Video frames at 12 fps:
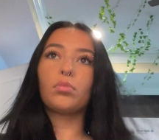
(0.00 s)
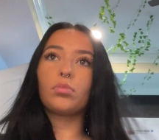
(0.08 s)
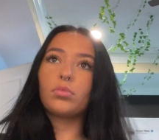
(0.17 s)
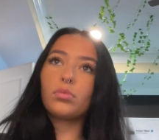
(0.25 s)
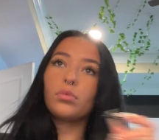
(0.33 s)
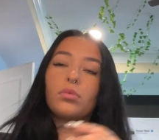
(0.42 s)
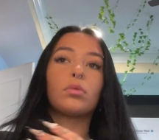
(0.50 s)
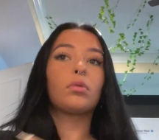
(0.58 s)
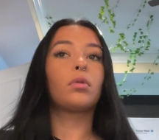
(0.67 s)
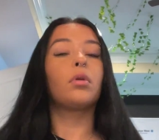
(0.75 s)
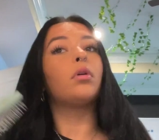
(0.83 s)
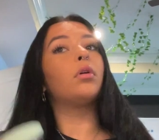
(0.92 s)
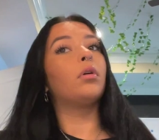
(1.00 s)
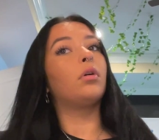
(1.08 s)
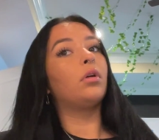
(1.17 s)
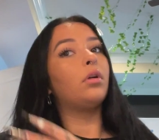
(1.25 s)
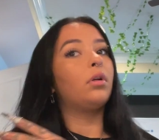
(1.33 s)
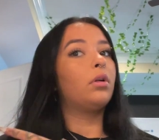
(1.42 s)

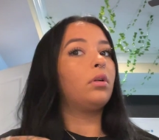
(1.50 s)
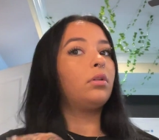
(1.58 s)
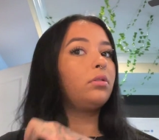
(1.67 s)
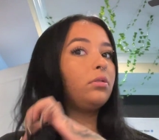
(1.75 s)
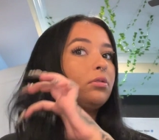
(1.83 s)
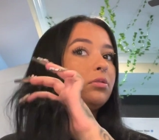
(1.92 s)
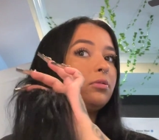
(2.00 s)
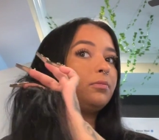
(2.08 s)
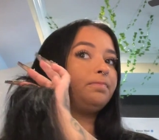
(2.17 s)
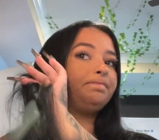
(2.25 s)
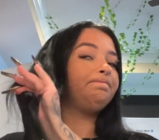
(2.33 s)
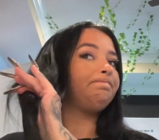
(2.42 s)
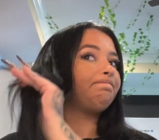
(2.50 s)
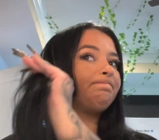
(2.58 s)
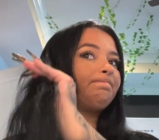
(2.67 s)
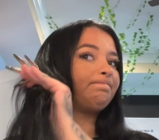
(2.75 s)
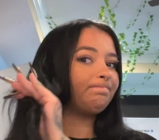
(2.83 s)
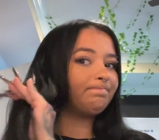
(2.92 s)

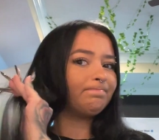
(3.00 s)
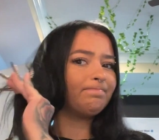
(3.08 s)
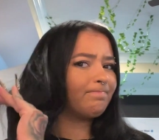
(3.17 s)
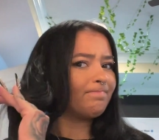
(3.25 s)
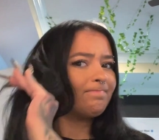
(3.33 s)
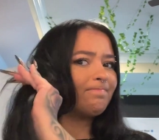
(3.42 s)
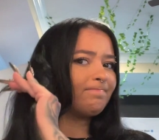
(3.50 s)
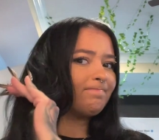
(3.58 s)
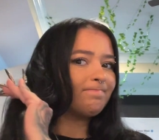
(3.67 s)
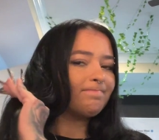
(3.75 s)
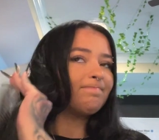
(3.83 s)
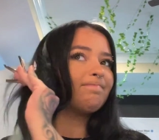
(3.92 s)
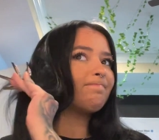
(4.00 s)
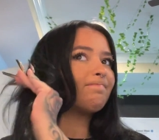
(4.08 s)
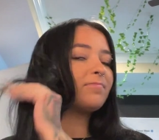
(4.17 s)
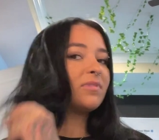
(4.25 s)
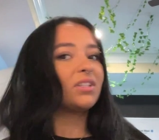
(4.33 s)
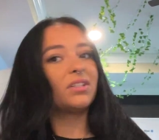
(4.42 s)

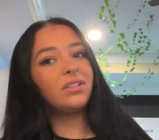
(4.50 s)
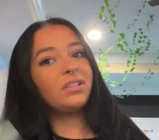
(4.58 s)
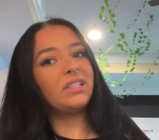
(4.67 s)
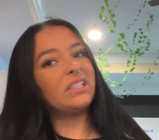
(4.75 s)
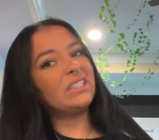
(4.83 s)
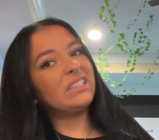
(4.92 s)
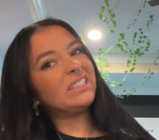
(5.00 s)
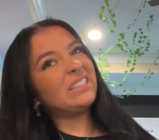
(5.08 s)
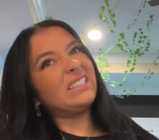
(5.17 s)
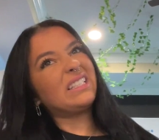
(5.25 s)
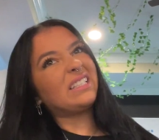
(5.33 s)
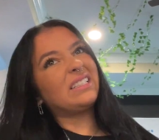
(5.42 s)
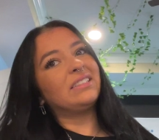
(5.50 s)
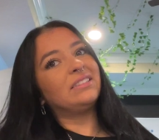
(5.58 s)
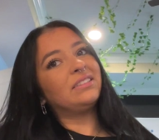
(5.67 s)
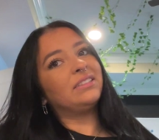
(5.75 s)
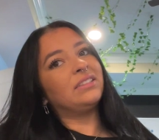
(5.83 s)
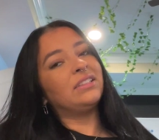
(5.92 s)

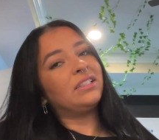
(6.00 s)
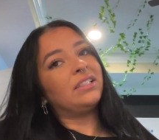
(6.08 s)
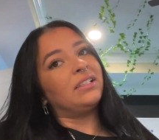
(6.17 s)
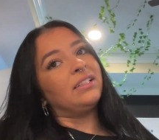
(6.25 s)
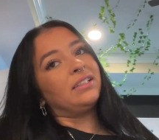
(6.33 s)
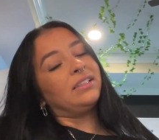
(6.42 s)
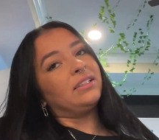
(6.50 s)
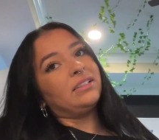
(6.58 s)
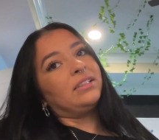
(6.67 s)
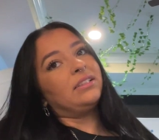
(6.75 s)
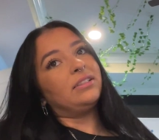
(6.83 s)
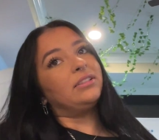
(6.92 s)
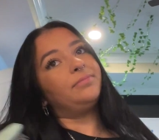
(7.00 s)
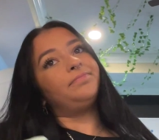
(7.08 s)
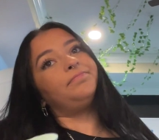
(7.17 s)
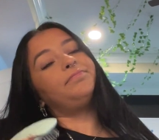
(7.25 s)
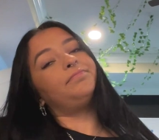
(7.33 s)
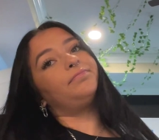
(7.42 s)

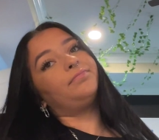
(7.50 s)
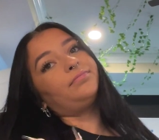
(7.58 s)
Nobody speaks.